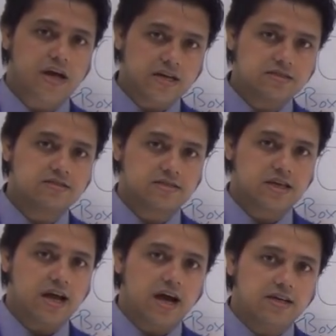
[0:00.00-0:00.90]

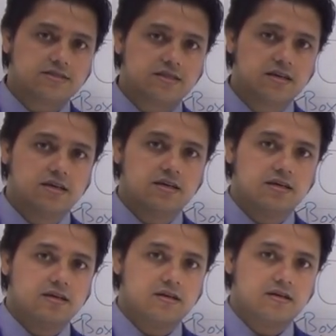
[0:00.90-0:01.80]
SJS,
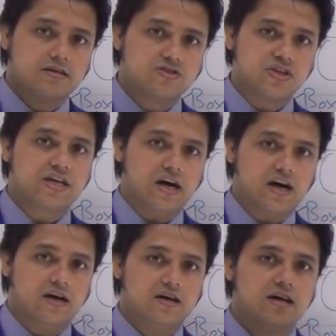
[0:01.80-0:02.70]

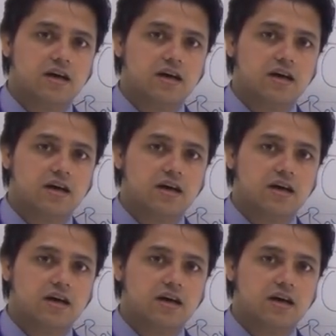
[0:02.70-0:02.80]
sicca.